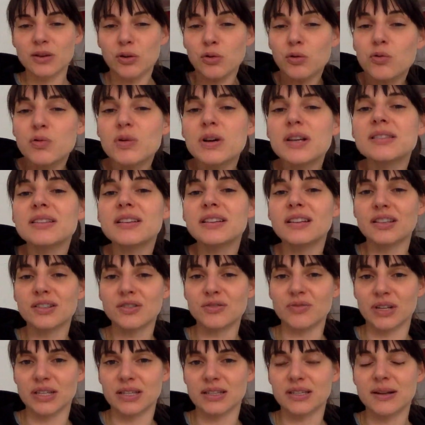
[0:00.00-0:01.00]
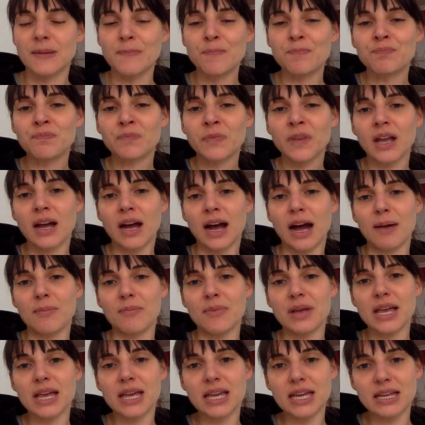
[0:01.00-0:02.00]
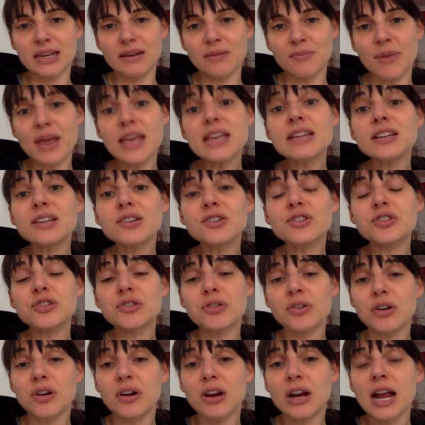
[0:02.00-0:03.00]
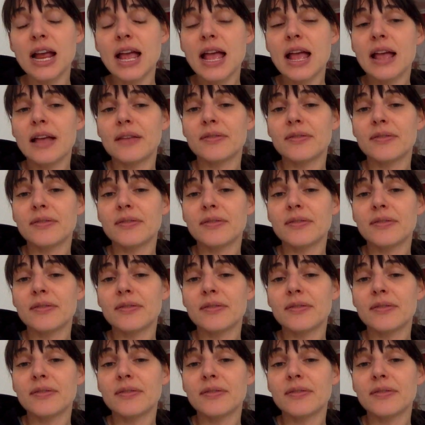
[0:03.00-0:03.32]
So who has an interest in making sure